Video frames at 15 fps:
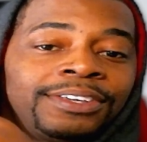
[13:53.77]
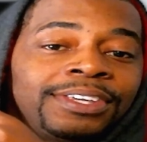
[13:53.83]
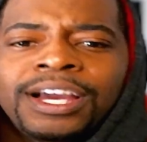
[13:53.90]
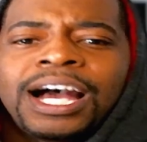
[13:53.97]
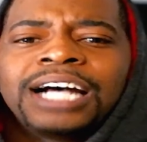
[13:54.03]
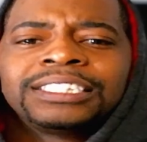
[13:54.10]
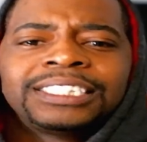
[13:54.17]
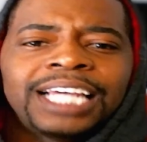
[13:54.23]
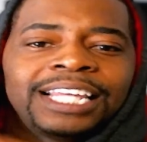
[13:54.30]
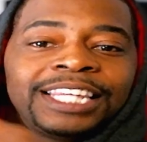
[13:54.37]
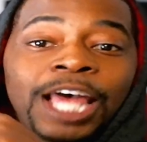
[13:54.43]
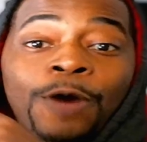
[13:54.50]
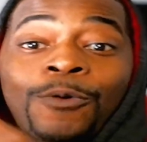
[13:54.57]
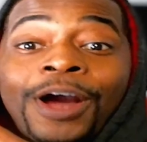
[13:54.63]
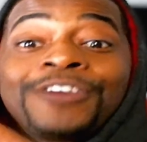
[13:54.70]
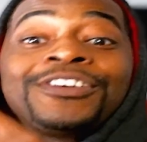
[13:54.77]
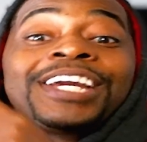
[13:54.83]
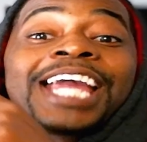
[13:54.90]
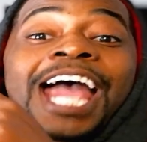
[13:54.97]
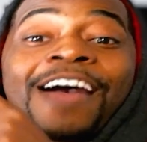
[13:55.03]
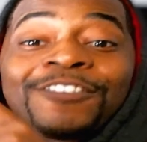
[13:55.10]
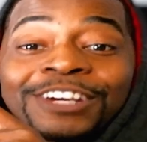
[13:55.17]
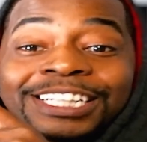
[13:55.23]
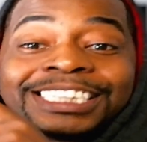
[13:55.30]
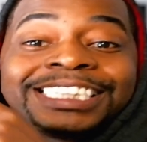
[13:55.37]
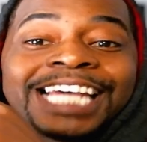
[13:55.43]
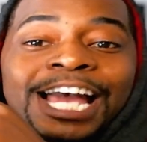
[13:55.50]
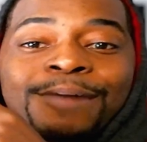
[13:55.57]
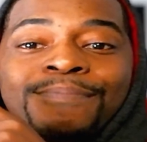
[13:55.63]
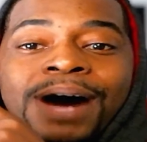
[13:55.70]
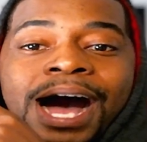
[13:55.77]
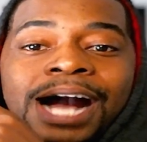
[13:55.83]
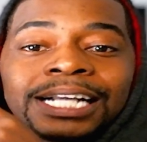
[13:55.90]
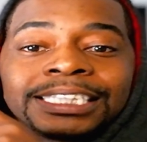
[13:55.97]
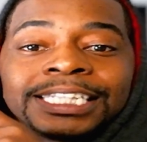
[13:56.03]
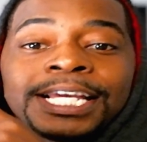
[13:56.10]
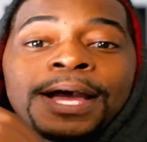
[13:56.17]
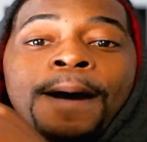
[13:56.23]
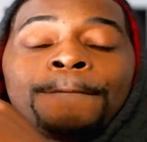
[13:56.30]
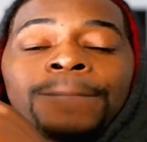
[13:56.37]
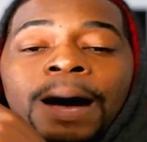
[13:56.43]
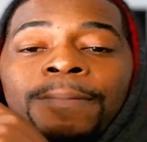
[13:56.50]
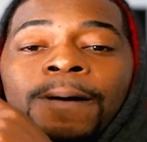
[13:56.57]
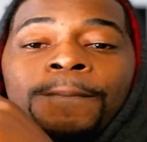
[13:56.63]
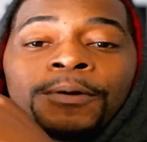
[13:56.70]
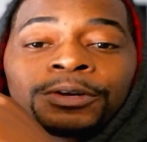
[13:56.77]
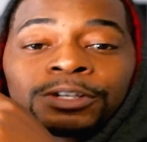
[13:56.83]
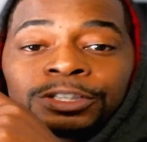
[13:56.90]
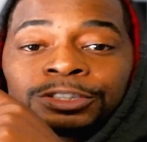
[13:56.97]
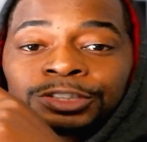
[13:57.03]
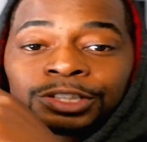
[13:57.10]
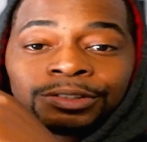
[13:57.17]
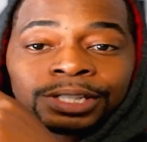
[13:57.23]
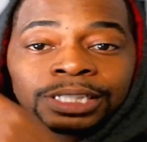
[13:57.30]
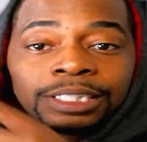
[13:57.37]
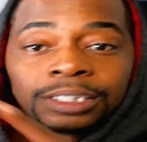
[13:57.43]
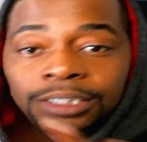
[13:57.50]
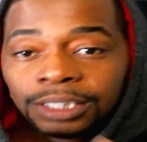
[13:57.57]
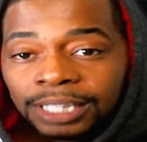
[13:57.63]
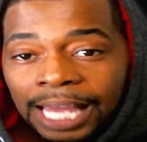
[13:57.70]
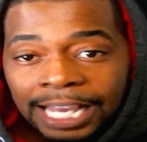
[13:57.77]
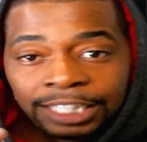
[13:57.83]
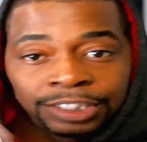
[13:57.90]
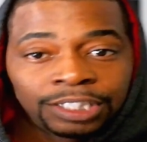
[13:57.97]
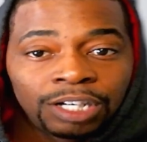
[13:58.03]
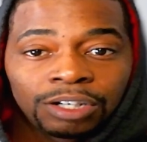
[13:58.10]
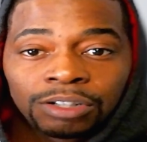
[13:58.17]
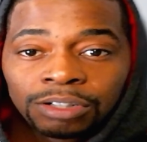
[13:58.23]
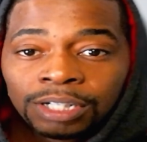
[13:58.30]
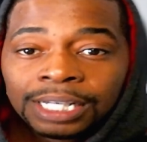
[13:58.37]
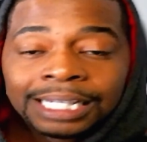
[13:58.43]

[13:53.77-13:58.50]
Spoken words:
I said that way you can have your chat box pop up on your screen like so.